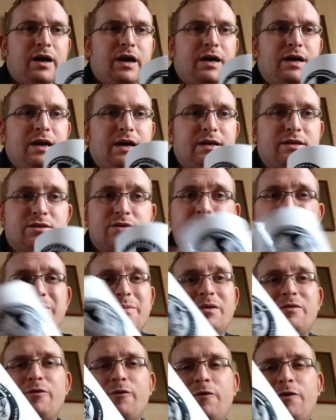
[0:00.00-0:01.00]
it's, I
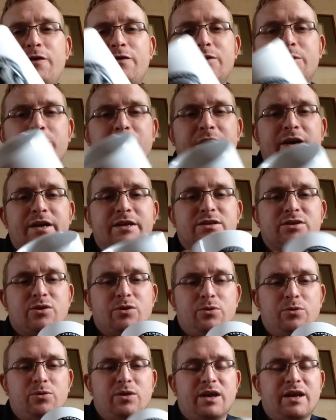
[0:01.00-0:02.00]
mean, for 50p it's
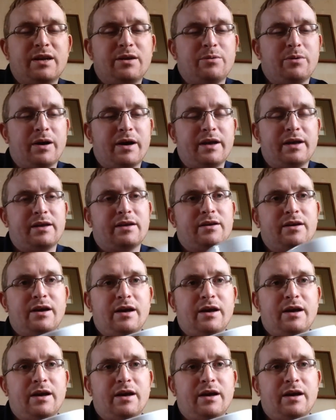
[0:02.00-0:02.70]
cool anyway.